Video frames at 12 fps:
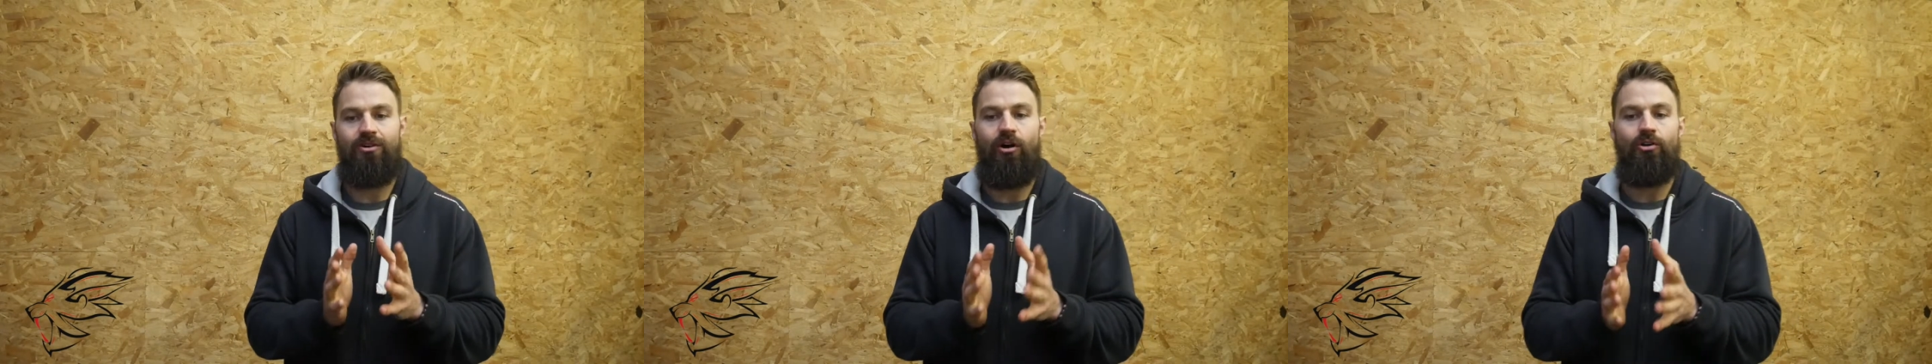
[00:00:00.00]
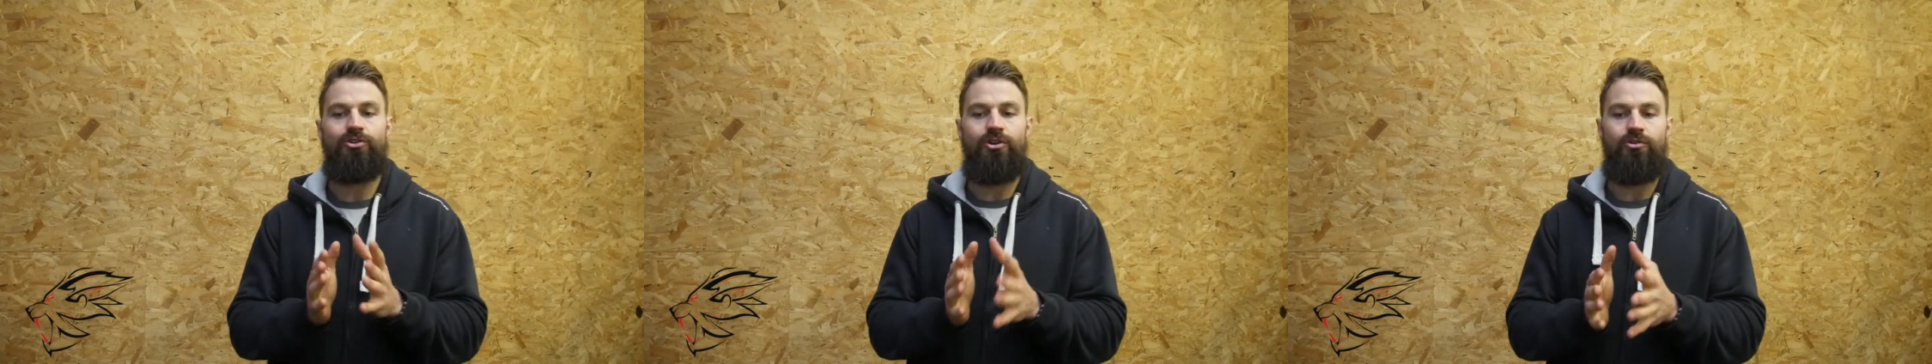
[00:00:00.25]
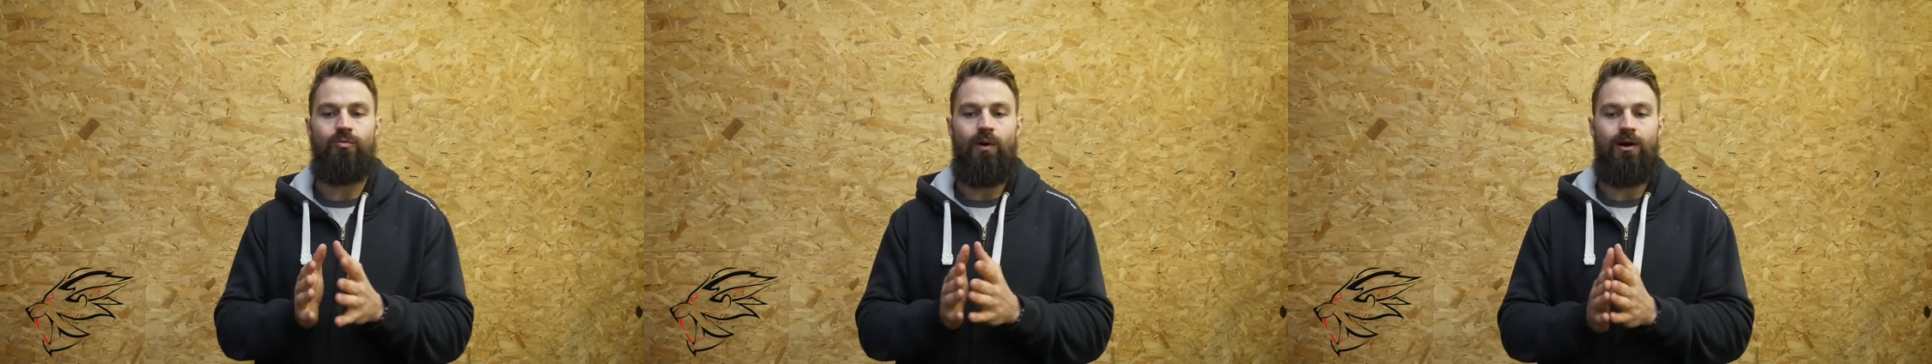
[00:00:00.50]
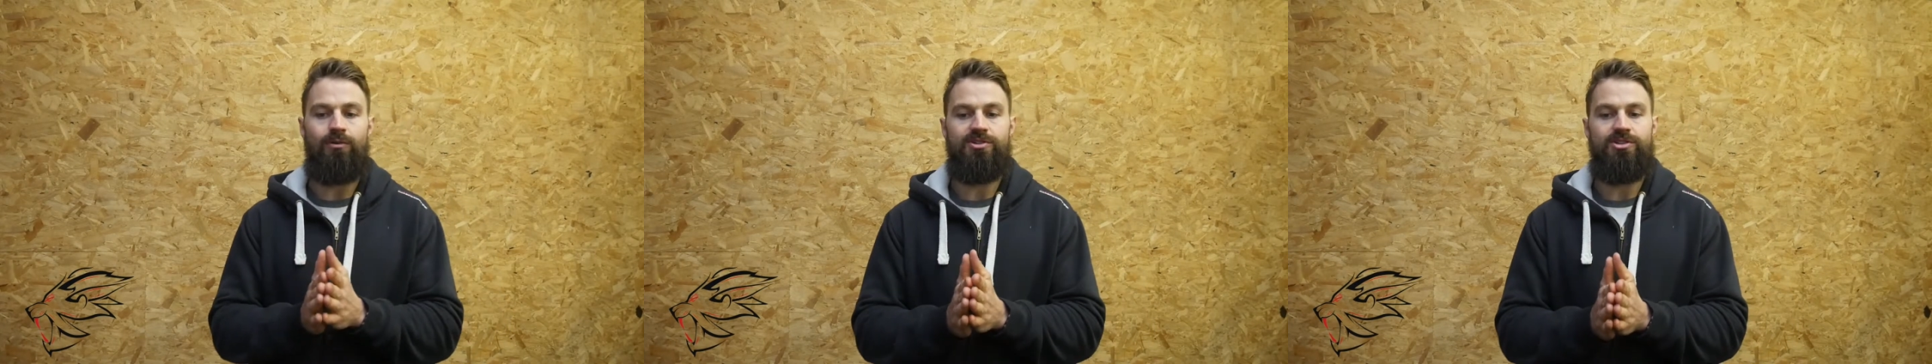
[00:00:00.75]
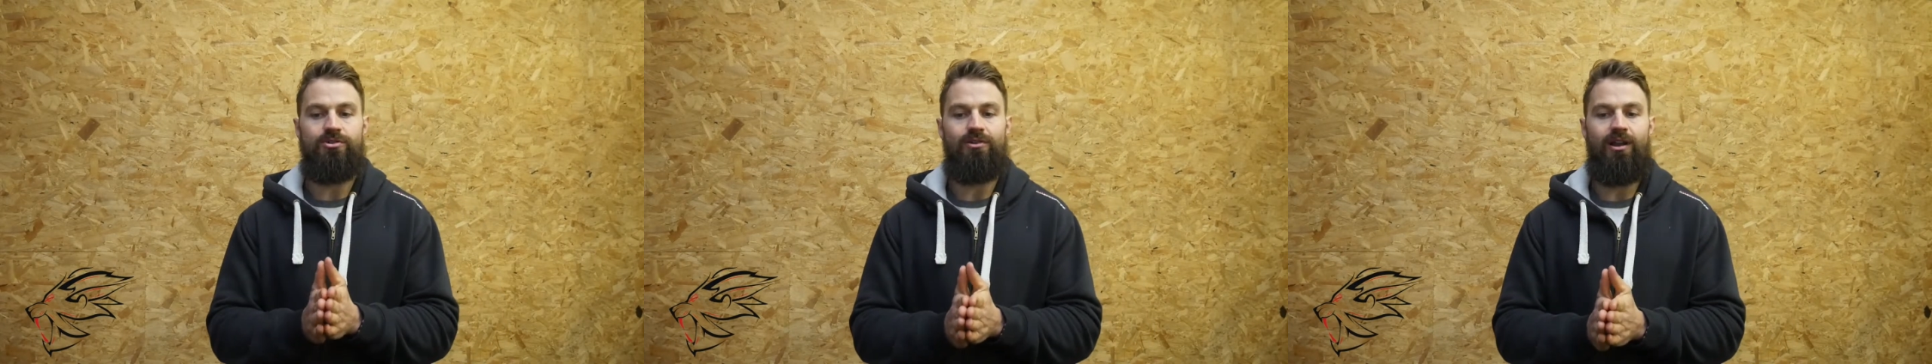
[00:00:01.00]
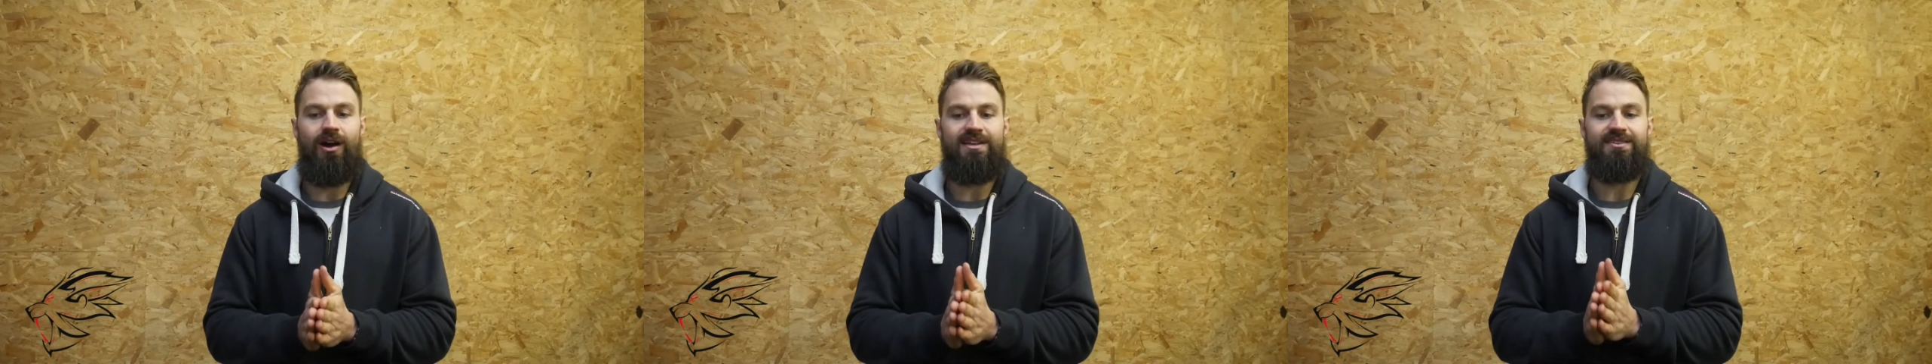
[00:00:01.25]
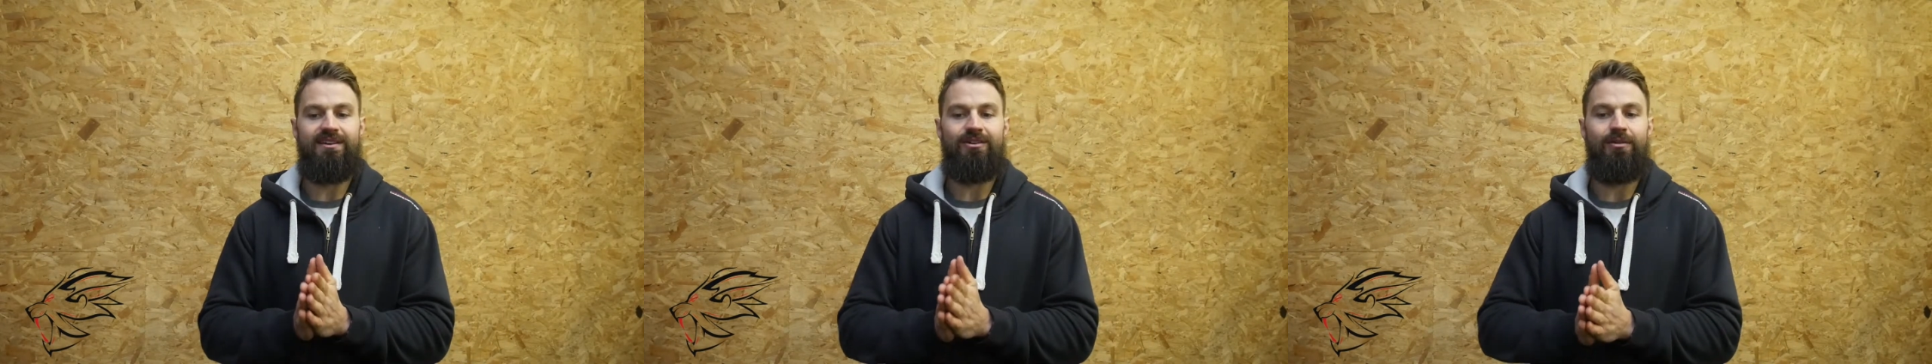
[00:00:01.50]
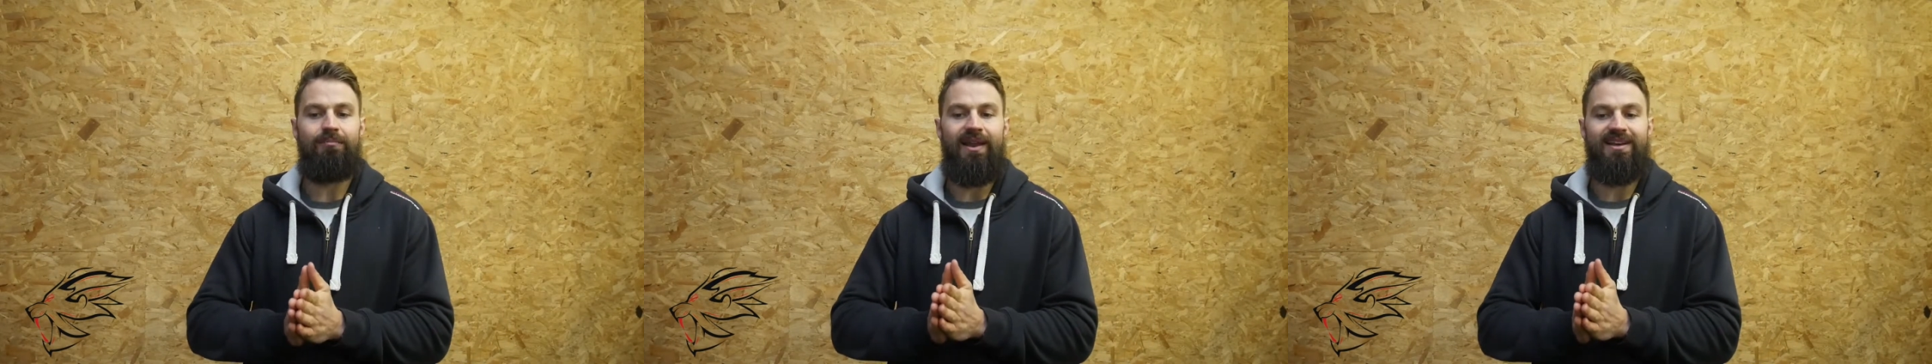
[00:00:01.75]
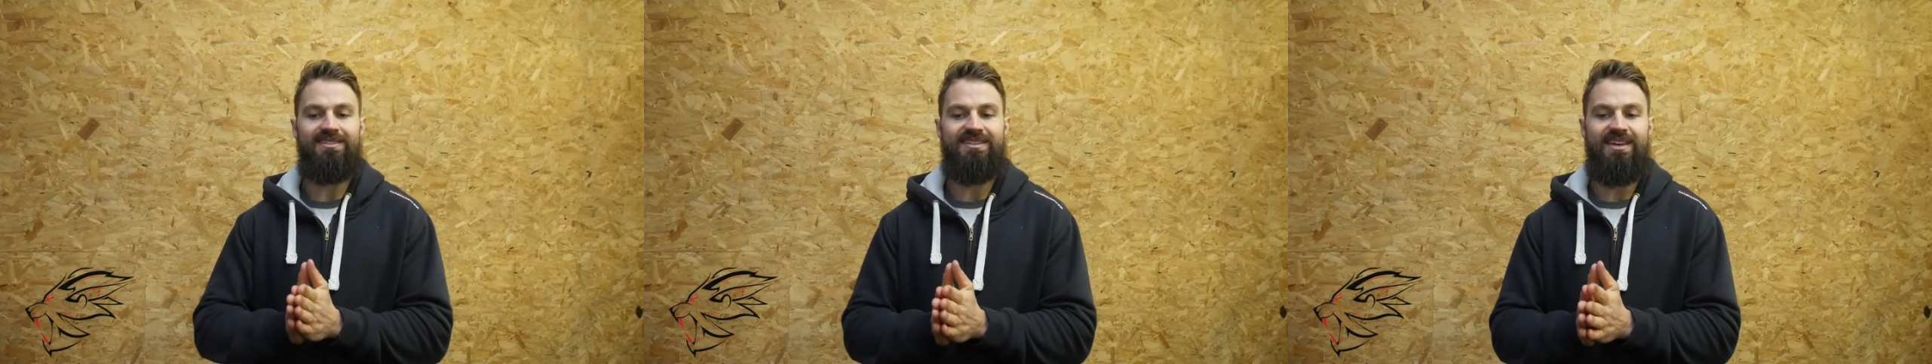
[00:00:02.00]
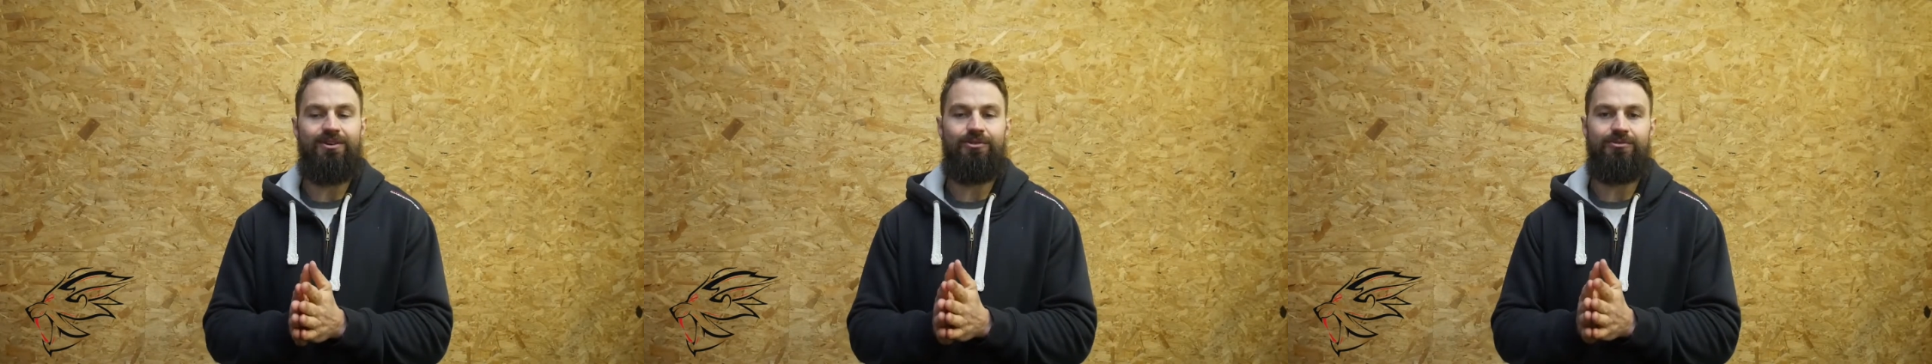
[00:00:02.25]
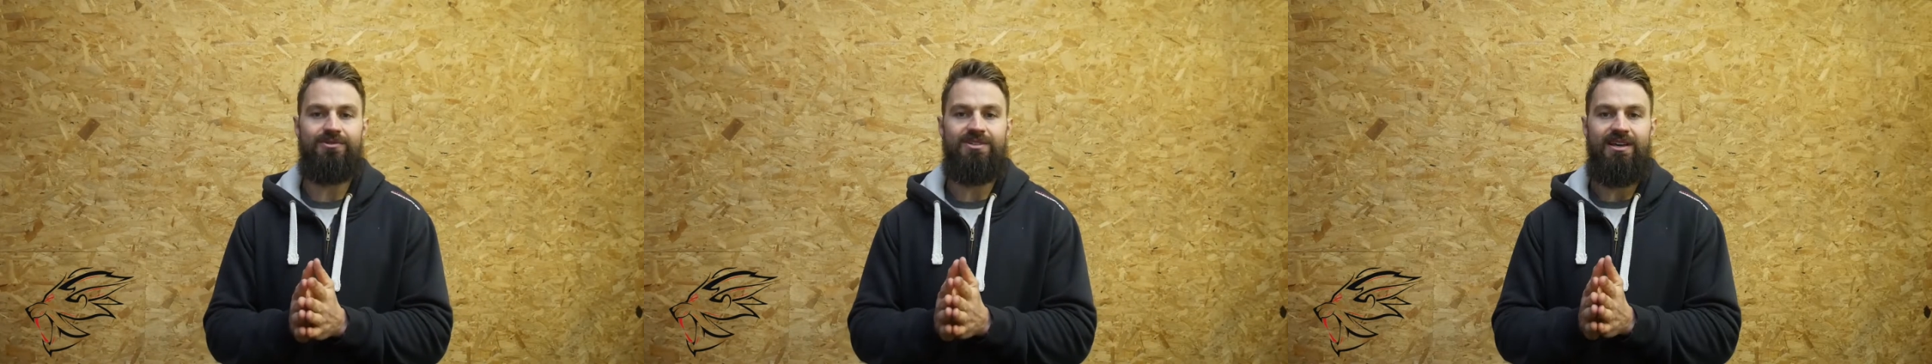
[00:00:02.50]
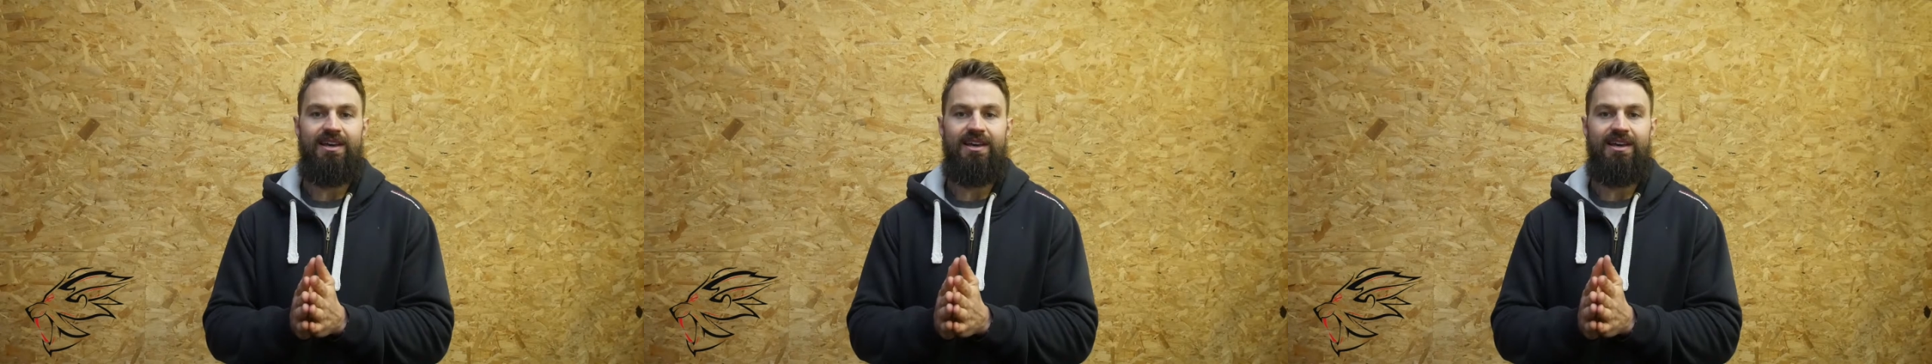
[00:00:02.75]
on you whilst utilising complex skills